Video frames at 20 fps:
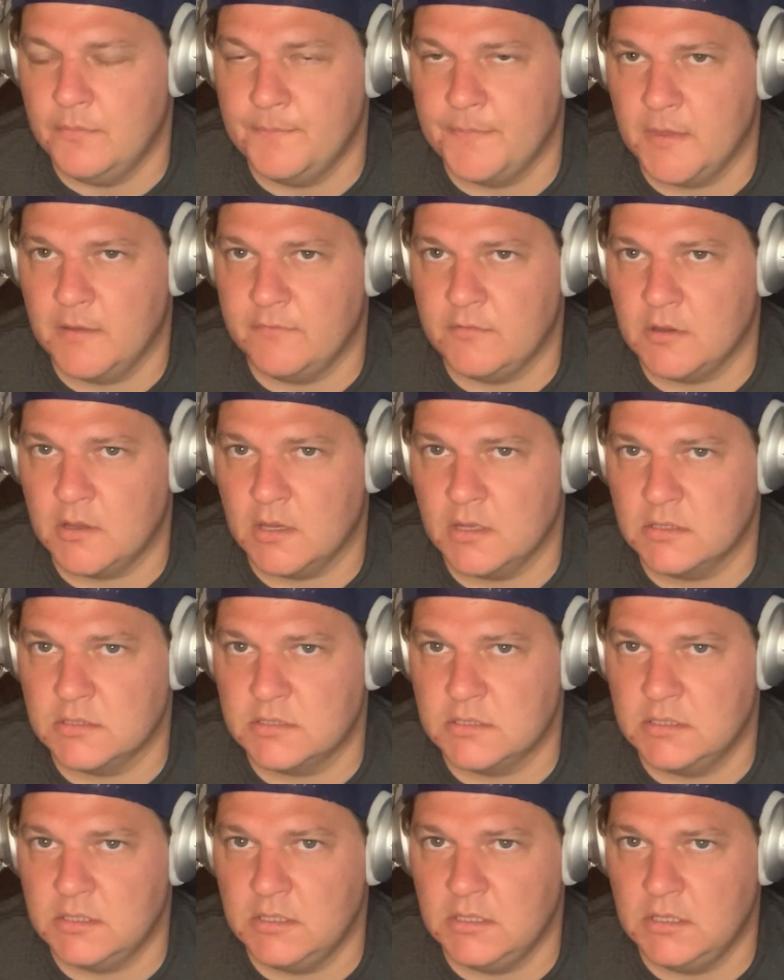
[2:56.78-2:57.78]
If you can't
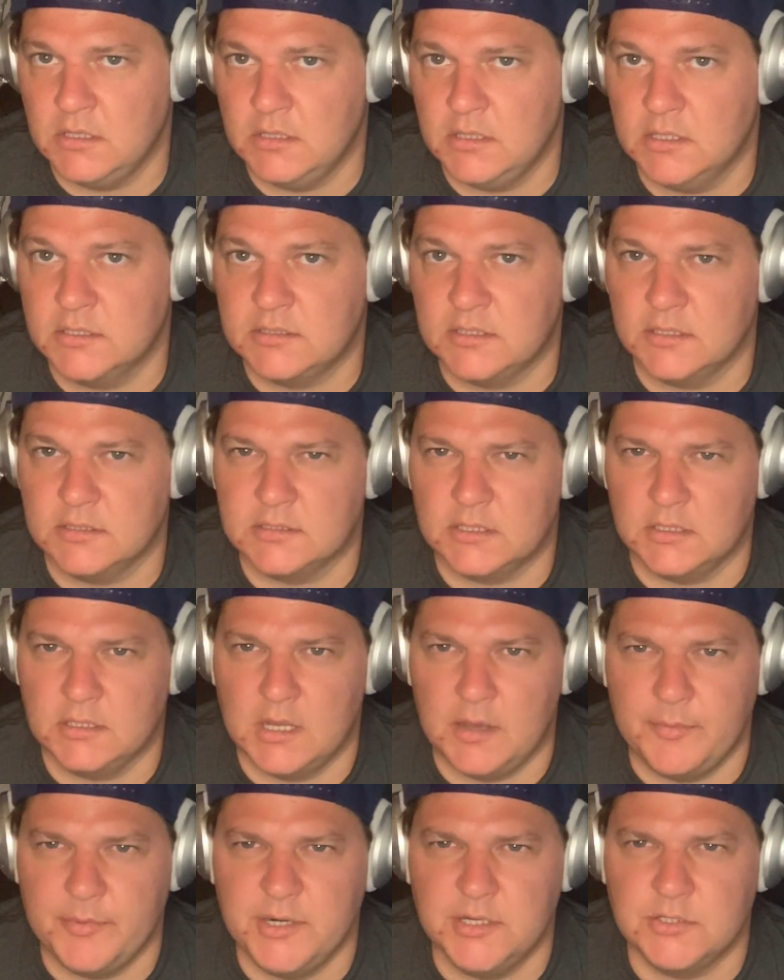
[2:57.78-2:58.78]
see, this doesn't
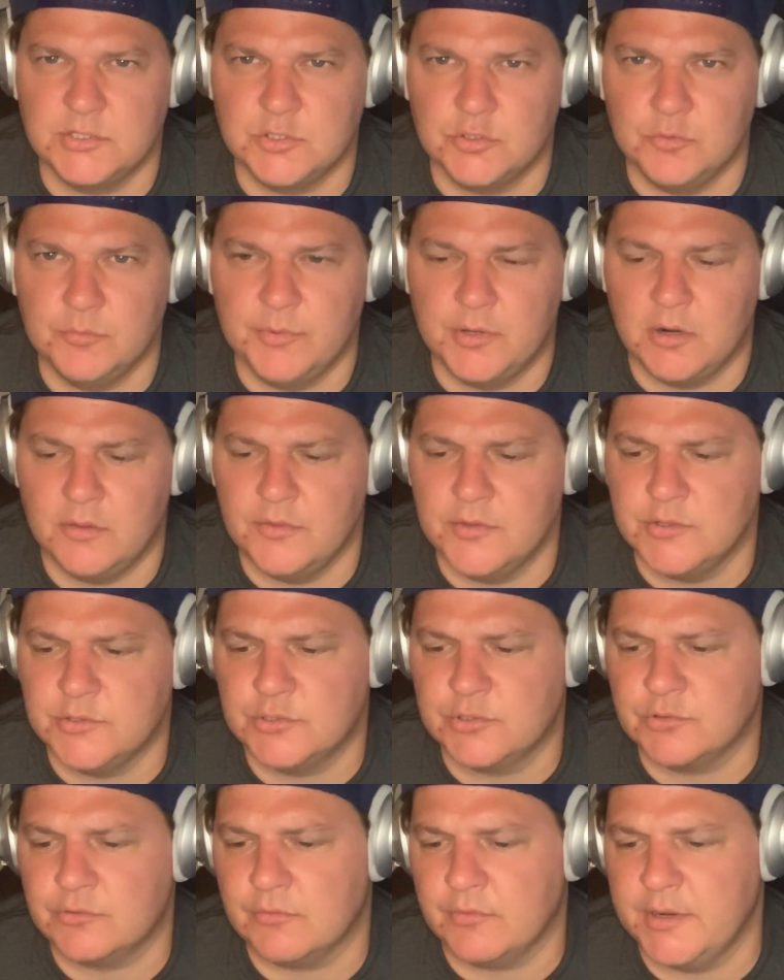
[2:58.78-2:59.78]
allow me to zoom in on this
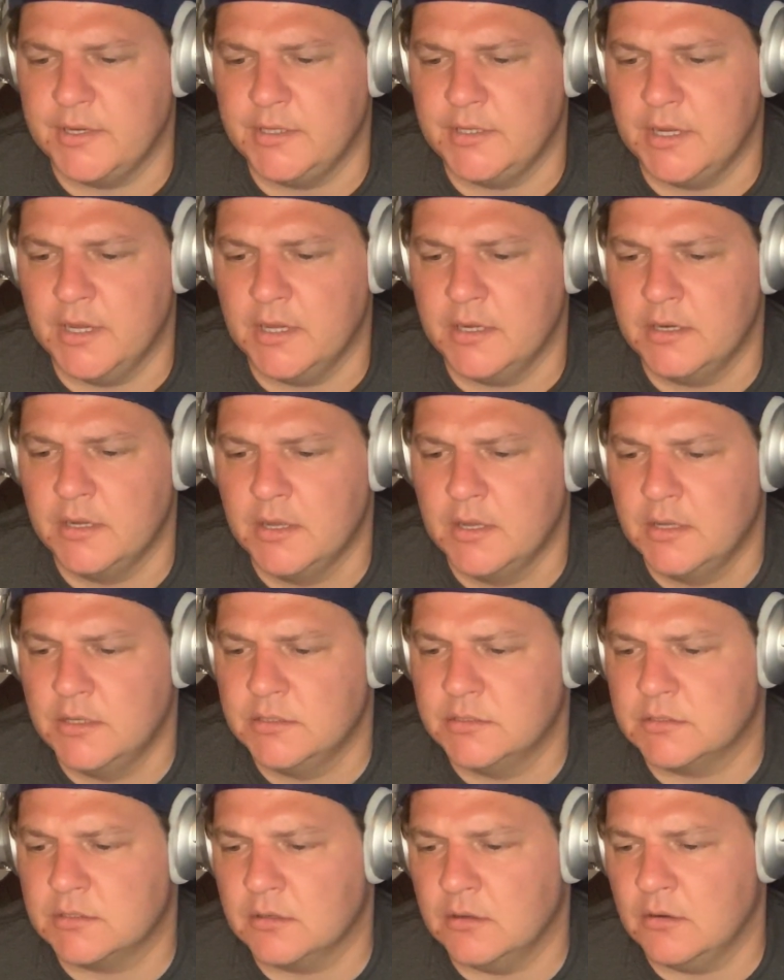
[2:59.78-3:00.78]
screen yet.
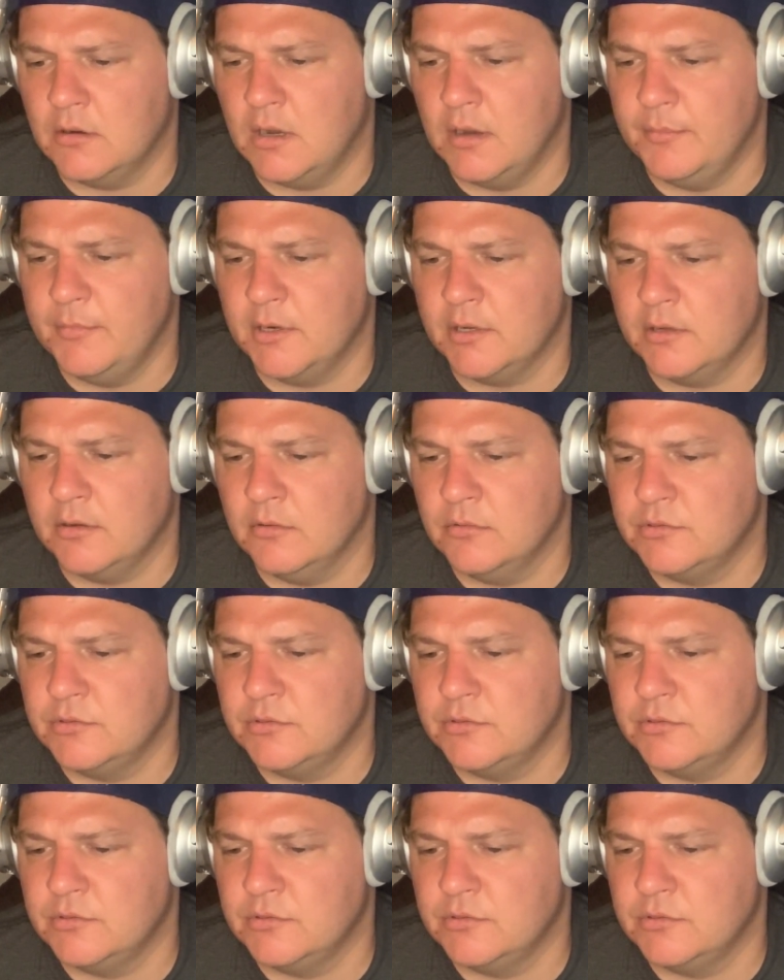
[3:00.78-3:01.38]
So I'm going to go